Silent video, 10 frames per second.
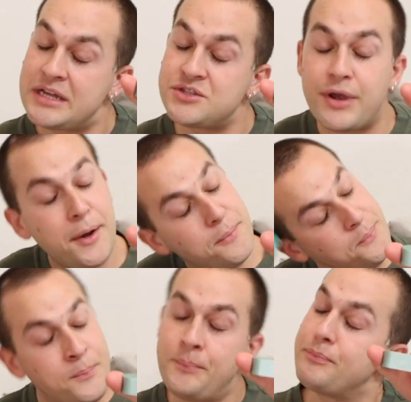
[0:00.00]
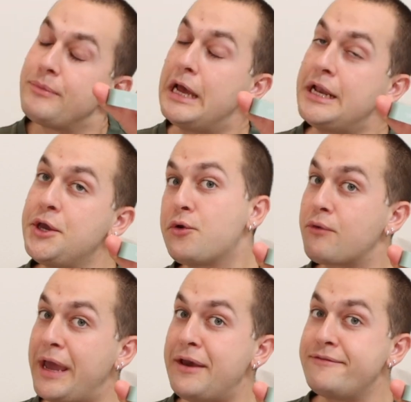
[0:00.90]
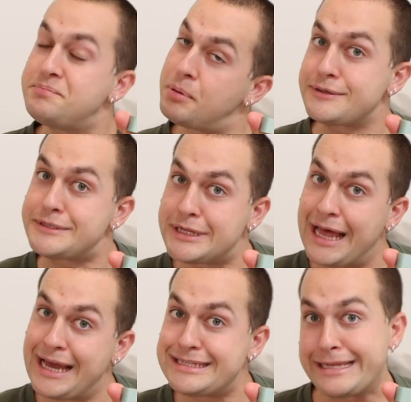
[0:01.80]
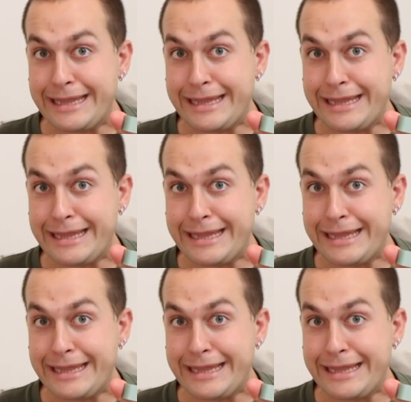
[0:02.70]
that's right, an engraved, personalized